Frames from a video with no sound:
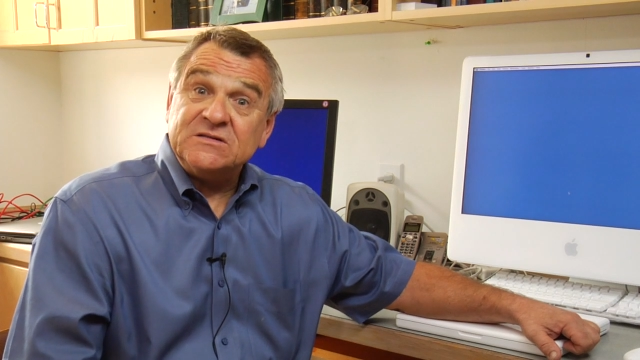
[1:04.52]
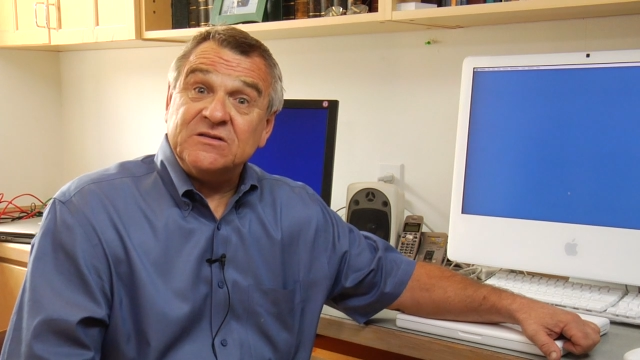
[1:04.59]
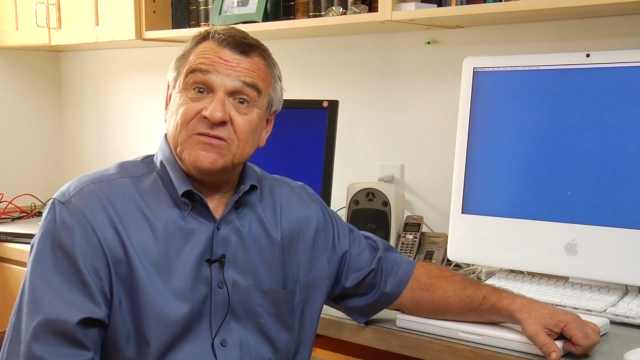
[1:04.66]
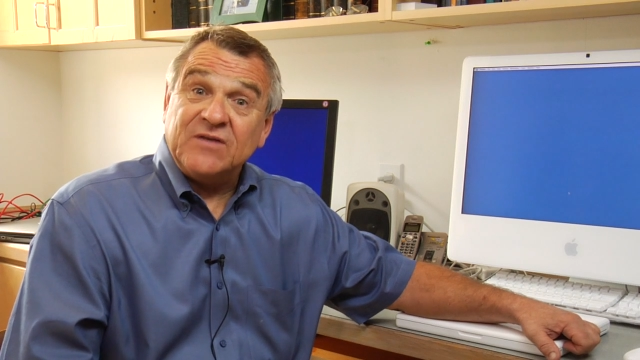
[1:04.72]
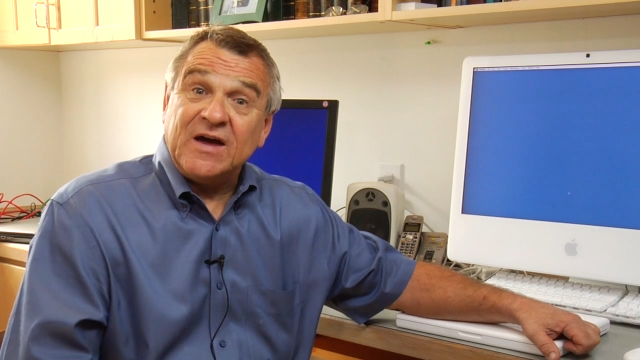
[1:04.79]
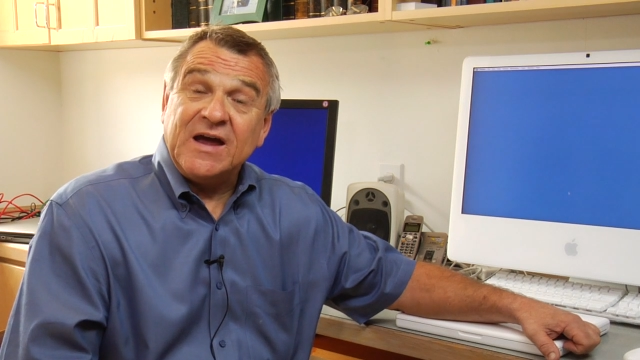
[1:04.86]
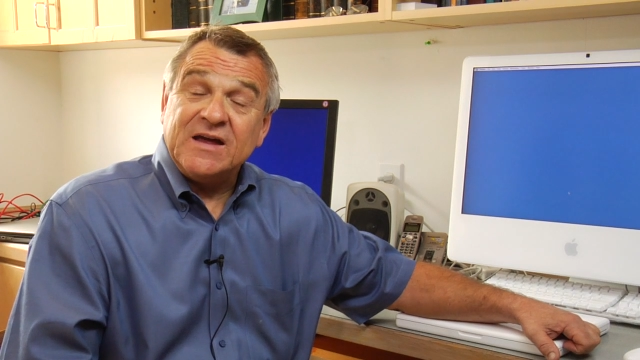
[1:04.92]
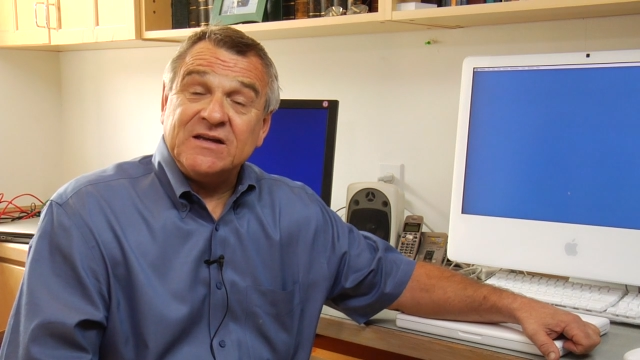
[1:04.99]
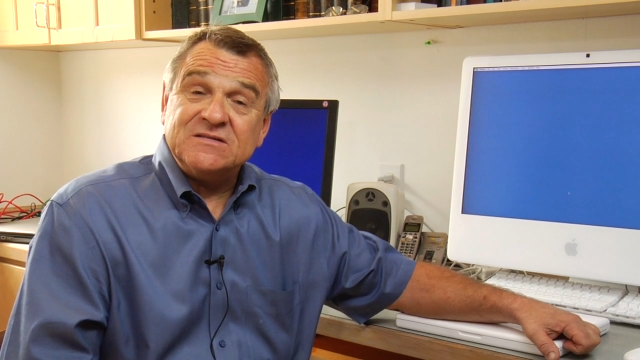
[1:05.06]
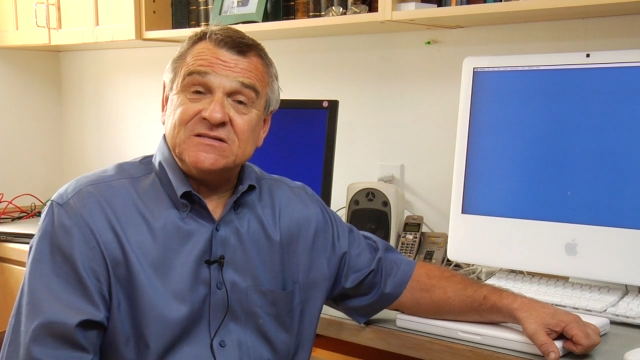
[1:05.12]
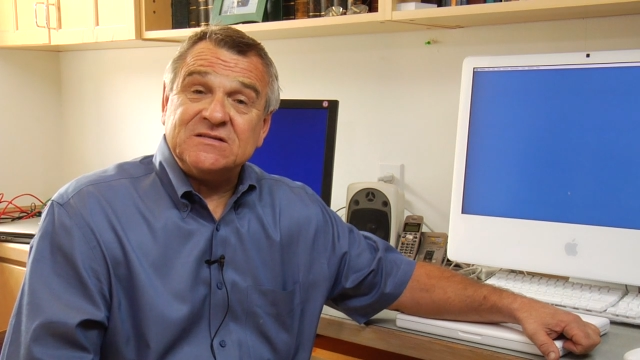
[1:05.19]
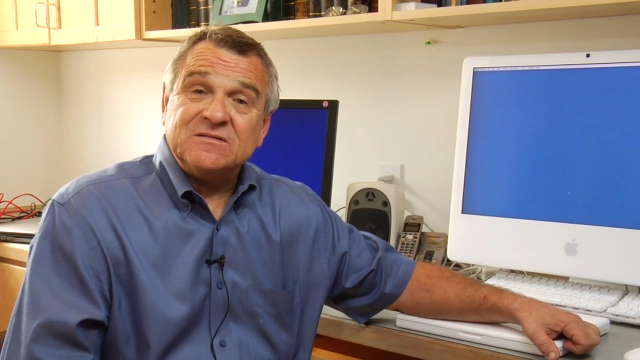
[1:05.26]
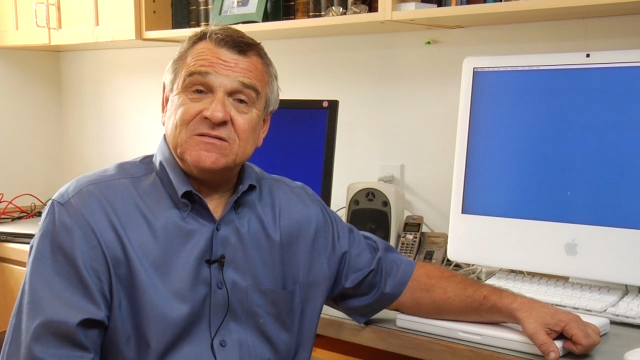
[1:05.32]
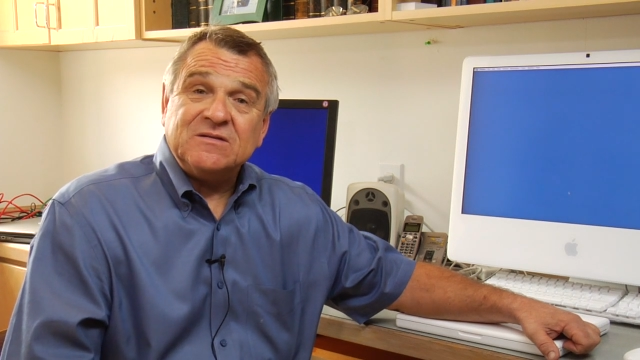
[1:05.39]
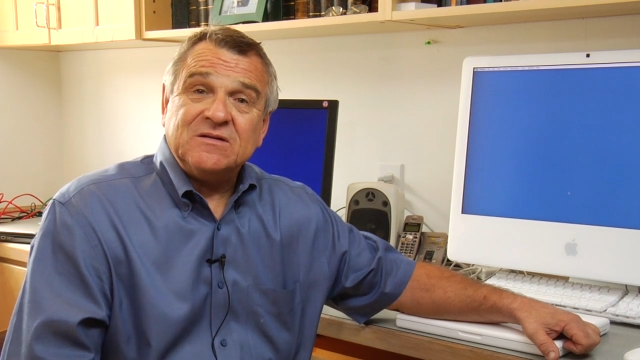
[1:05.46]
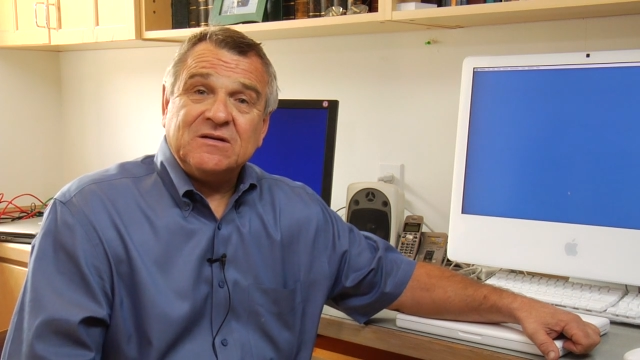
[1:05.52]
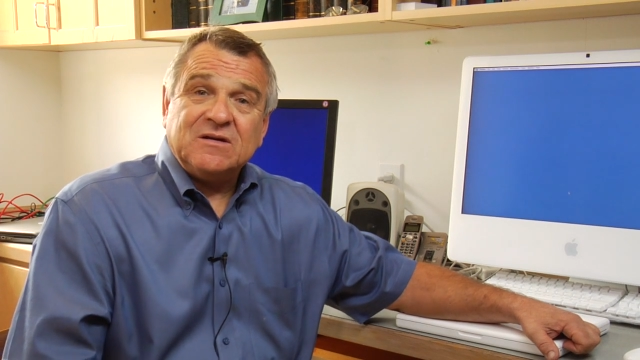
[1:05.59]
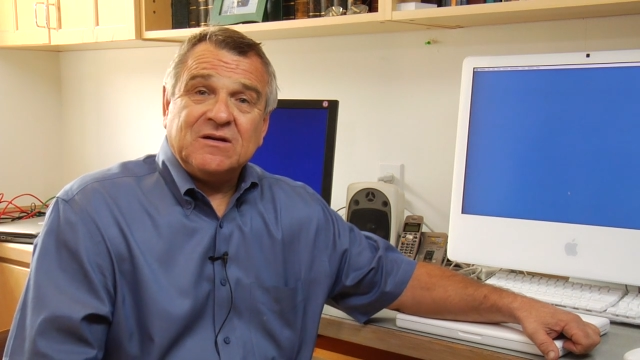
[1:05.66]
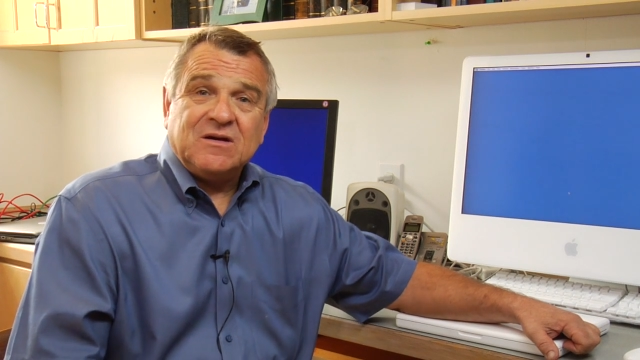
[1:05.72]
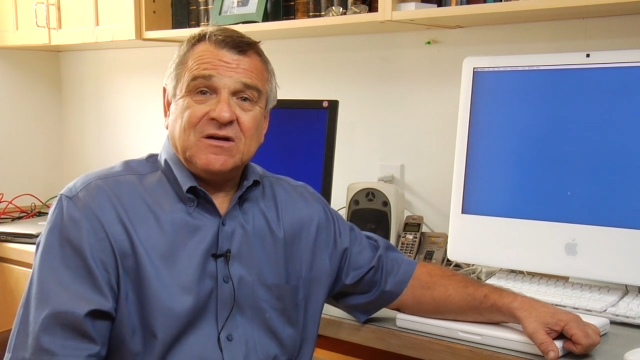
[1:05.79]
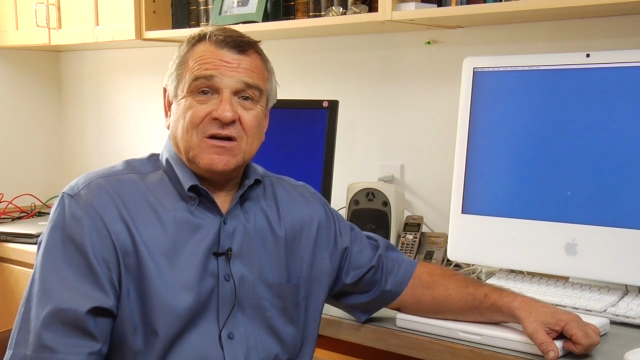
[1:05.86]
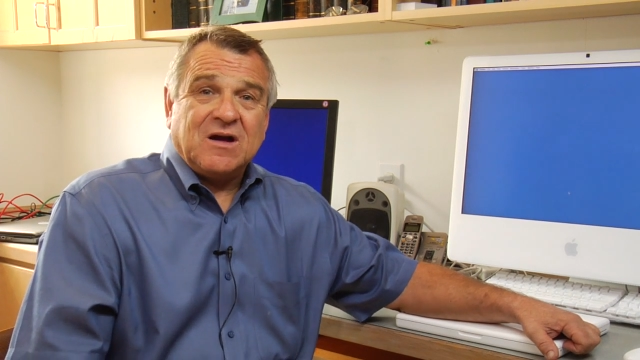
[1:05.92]
device,
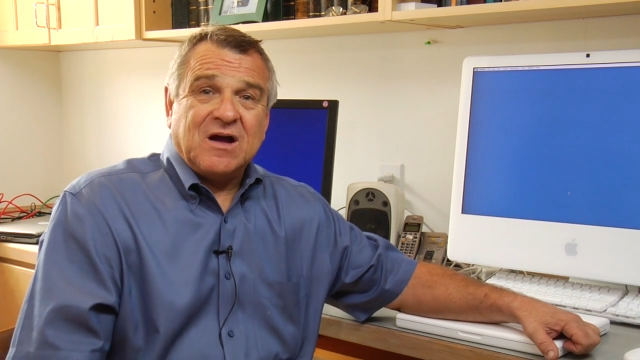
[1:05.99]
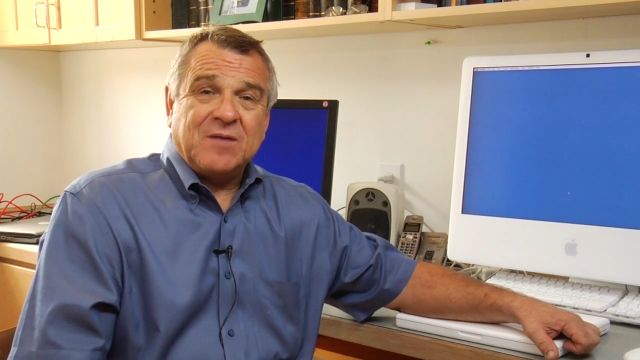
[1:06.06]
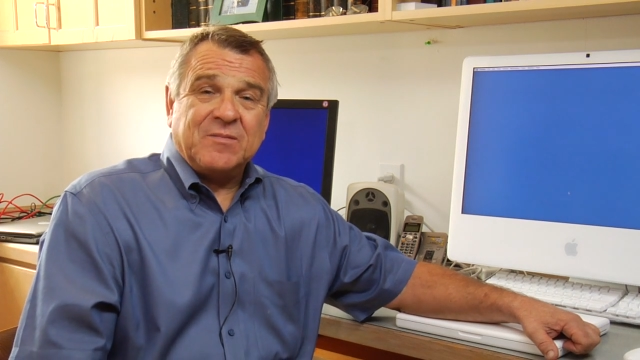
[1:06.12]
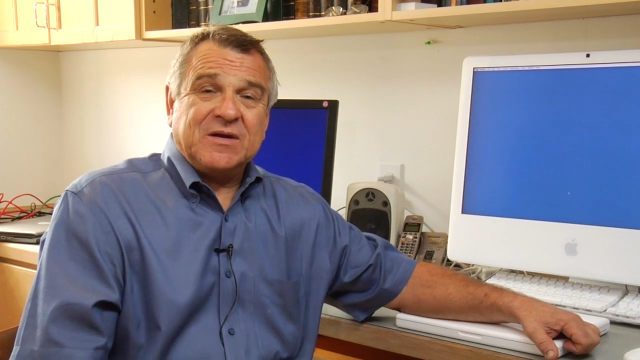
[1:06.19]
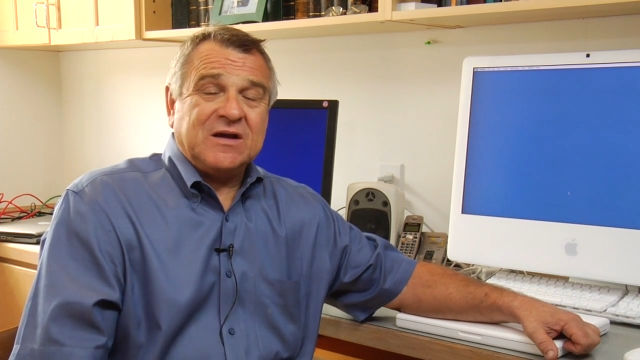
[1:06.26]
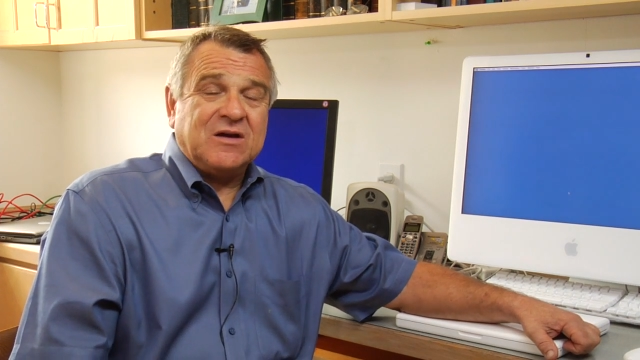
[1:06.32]
commonly